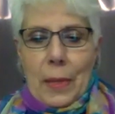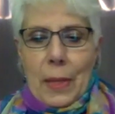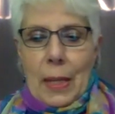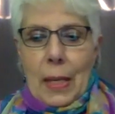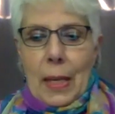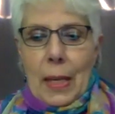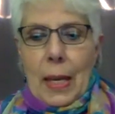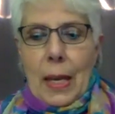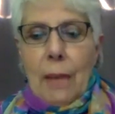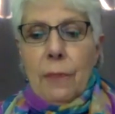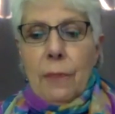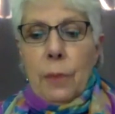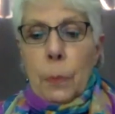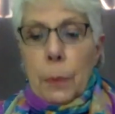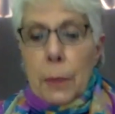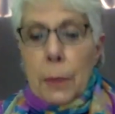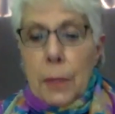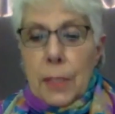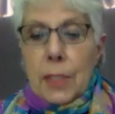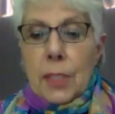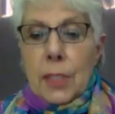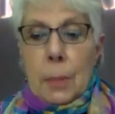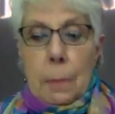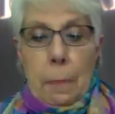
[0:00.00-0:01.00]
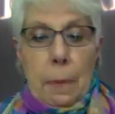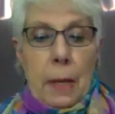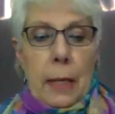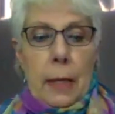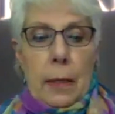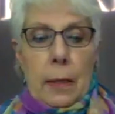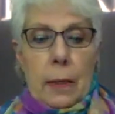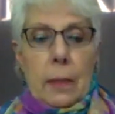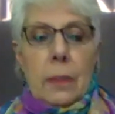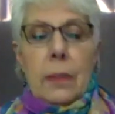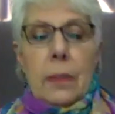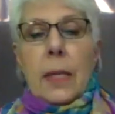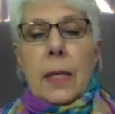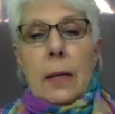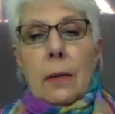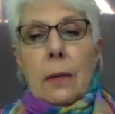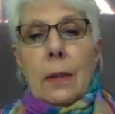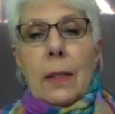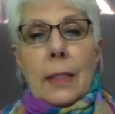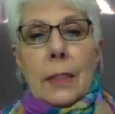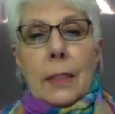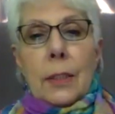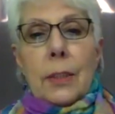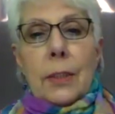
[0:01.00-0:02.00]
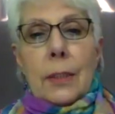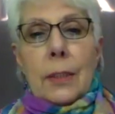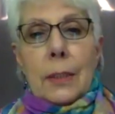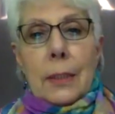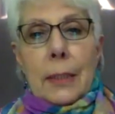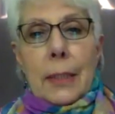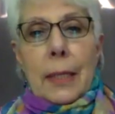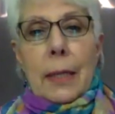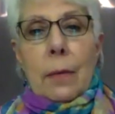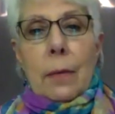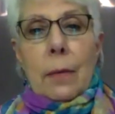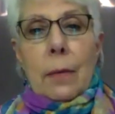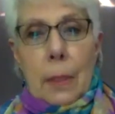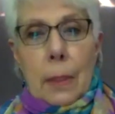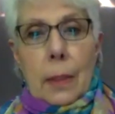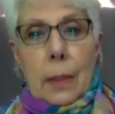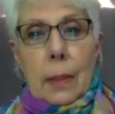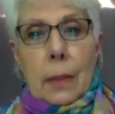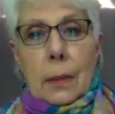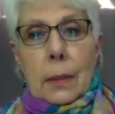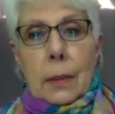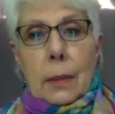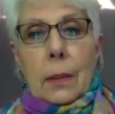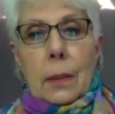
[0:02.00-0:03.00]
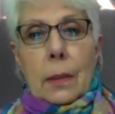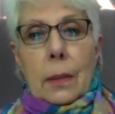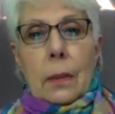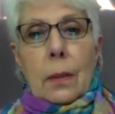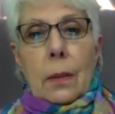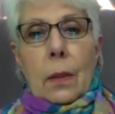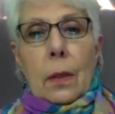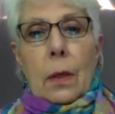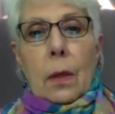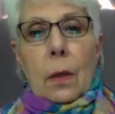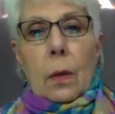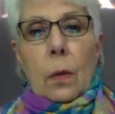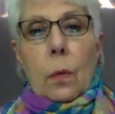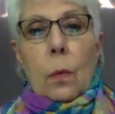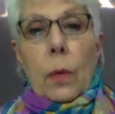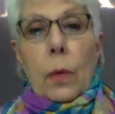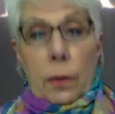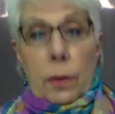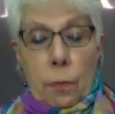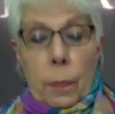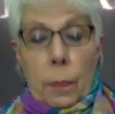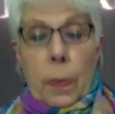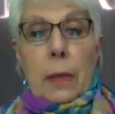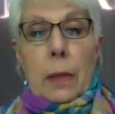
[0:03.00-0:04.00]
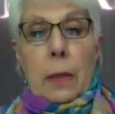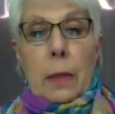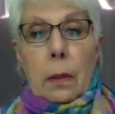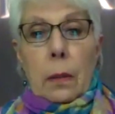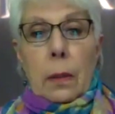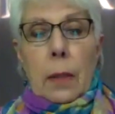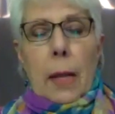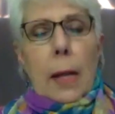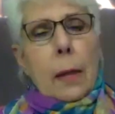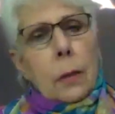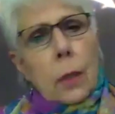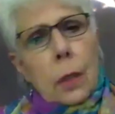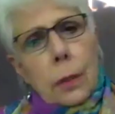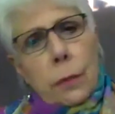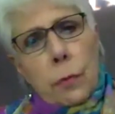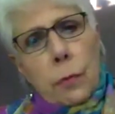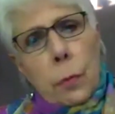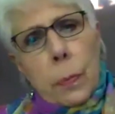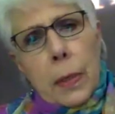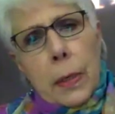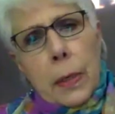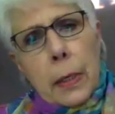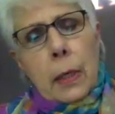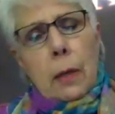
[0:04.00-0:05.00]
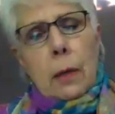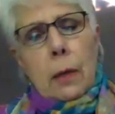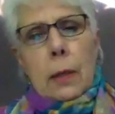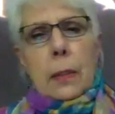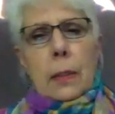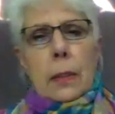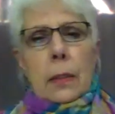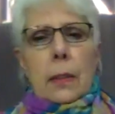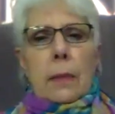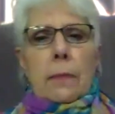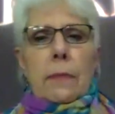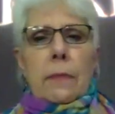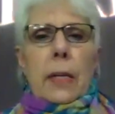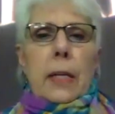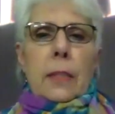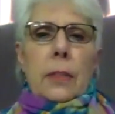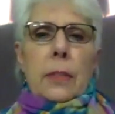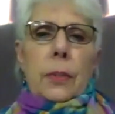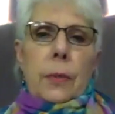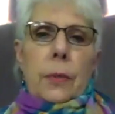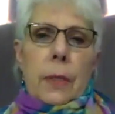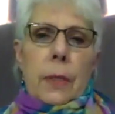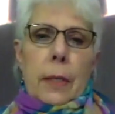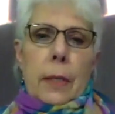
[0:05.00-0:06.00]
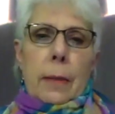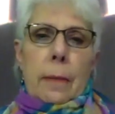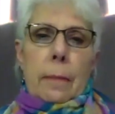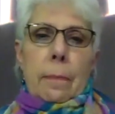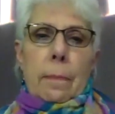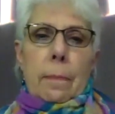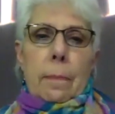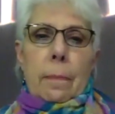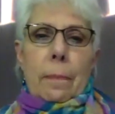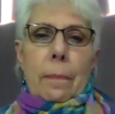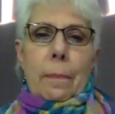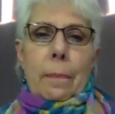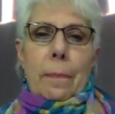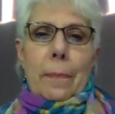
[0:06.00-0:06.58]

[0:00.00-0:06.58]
Have you participated in town elections and town meetings while you've been here? How long have you been here? I didn't even ask you that.